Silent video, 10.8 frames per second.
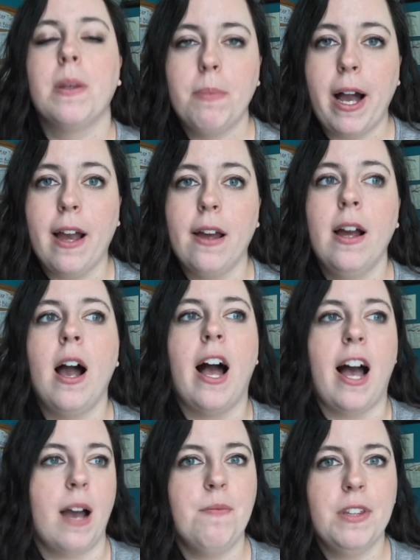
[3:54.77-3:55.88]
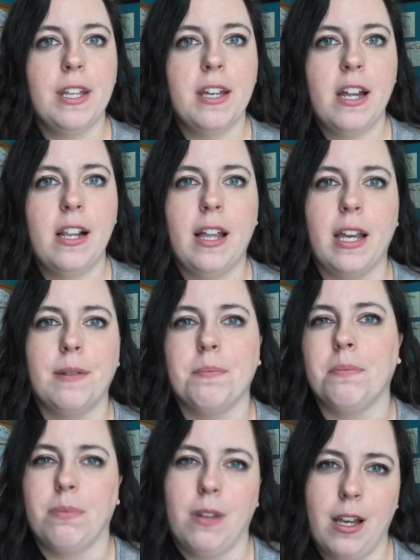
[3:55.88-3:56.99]
But I'm feeling kind of like
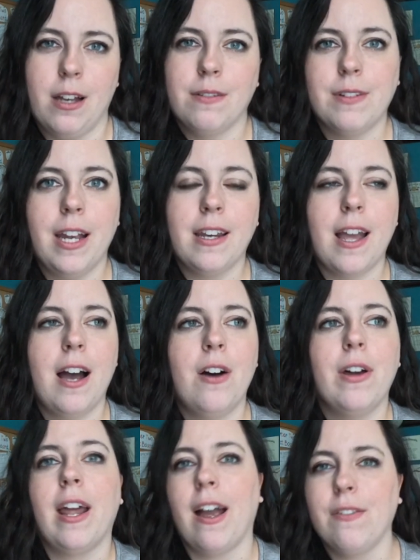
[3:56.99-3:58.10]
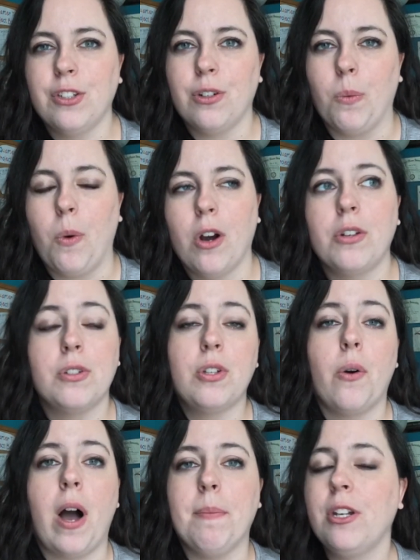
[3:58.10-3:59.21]
blah right now and I have to go to work.
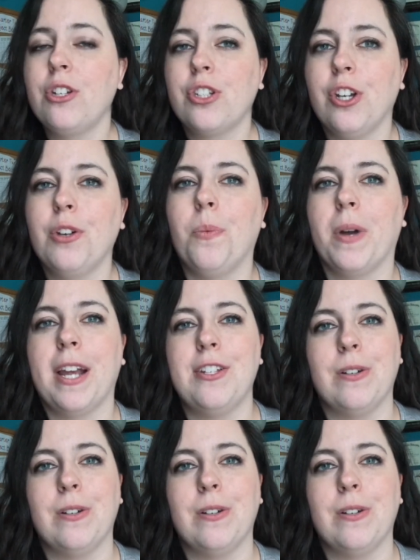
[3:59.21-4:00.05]
So I'm going to show you what I